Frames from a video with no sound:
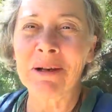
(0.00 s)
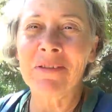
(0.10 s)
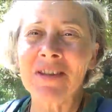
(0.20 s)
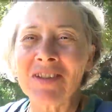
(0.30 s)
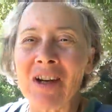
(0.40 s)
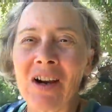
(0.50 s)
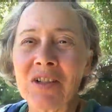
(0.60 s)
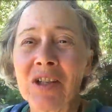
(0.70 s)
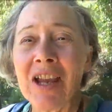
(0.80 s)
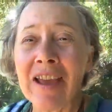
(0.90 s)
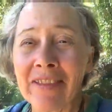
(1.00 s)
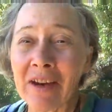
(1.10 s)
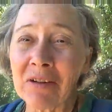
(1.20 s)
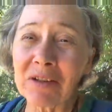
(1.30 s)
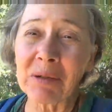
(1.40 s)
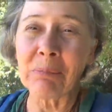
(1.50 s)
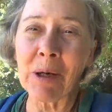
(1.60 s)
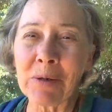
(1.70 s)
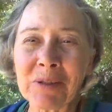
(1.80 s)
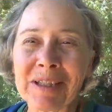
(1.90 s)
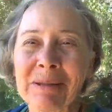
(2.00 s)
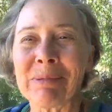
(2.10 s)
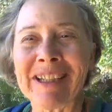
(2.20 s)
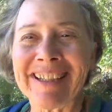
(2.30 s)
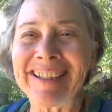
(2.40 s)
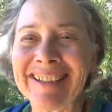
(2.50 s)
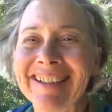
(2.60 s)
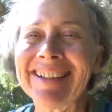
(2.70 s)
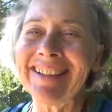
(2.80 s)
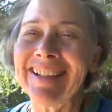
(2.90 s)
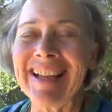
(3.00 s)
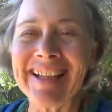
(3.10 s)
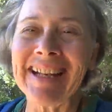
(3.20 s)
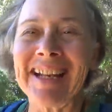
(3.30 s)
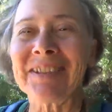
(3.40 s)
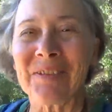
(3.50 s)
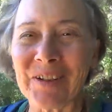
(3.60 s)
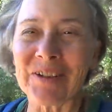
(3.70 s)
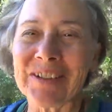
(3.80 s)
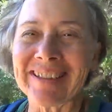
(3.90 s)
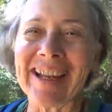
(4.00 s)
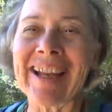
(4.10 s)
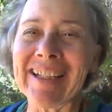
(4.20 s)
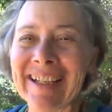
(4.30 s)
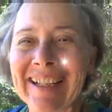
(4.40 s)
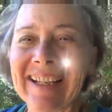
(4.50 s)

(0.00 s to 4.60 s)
of the stars. There is supposed to be an X-flare today